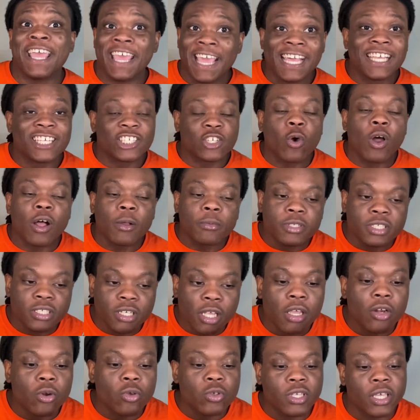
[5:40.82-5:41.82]
So I'm
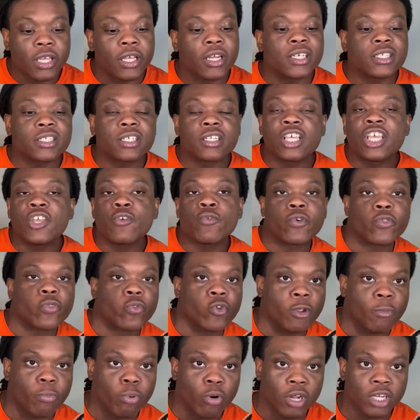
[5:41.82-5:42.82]
saying, okay, let's leave with
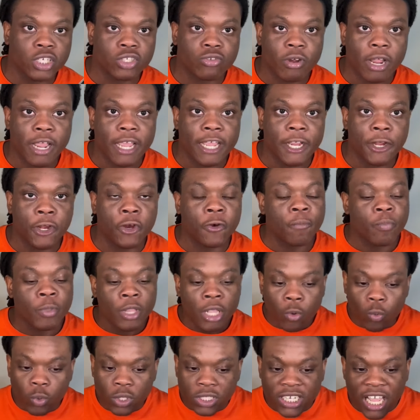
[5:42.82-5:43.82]
3 points right here.
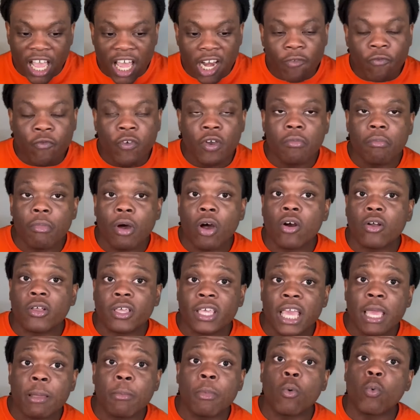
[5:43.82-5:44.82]
We tie the football
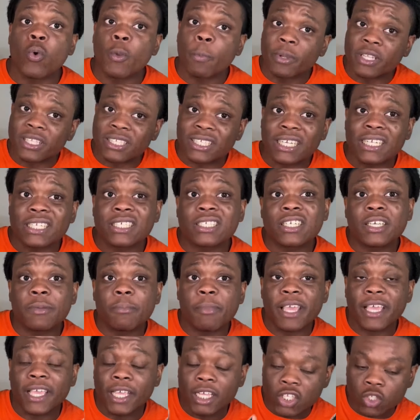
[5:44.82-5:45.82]
game, but we potentially
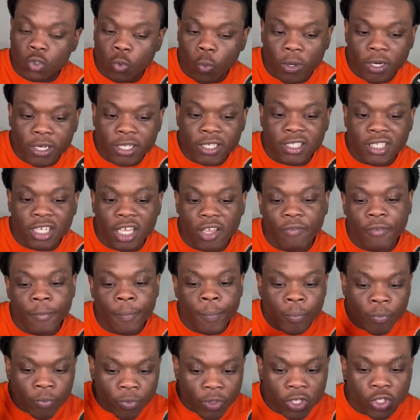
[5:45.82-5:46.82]
make it
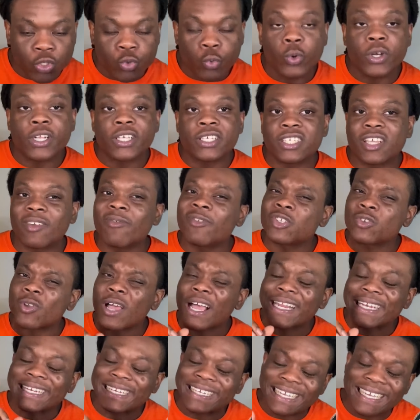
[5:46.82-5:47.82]
27-27. So
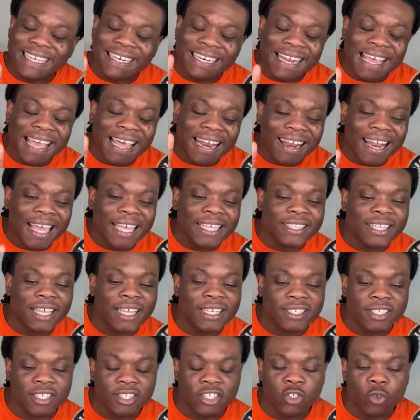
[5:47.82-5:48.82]
I did not like
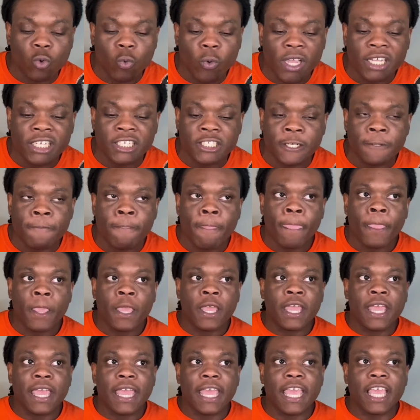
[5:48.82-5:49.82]
that situation
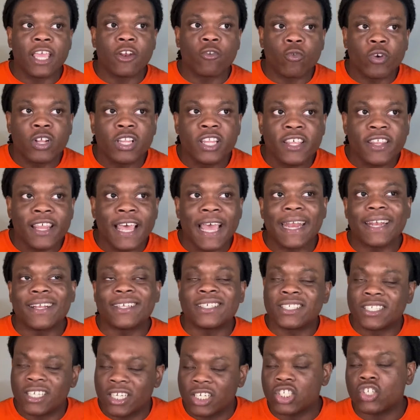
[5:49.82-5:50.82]
and really that
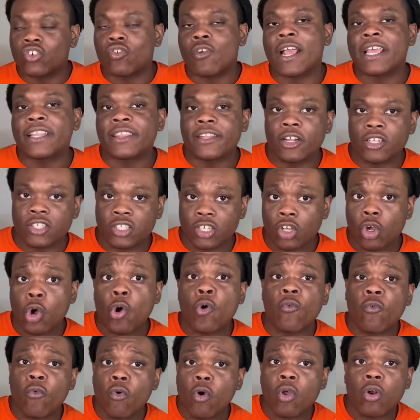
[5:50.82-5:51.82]
decision right there to
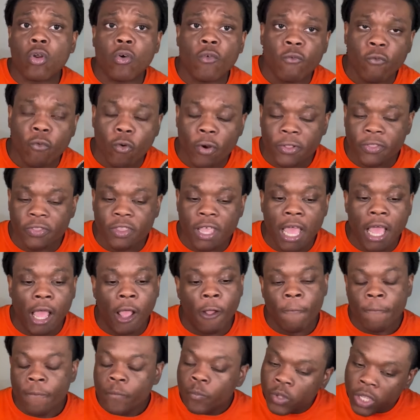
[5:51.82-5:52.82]
go for it on fourth
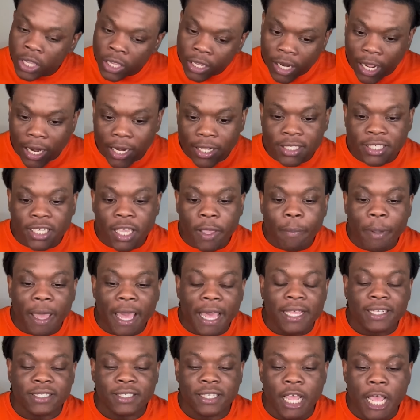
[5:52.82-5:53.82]
down. Now let's get
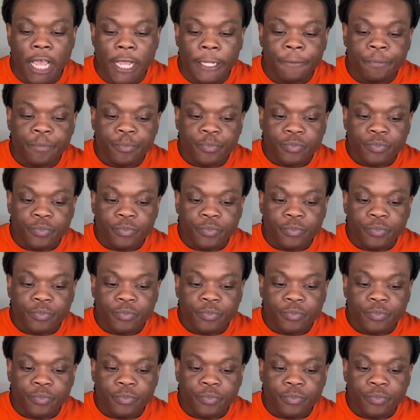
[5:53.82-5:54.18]
past that.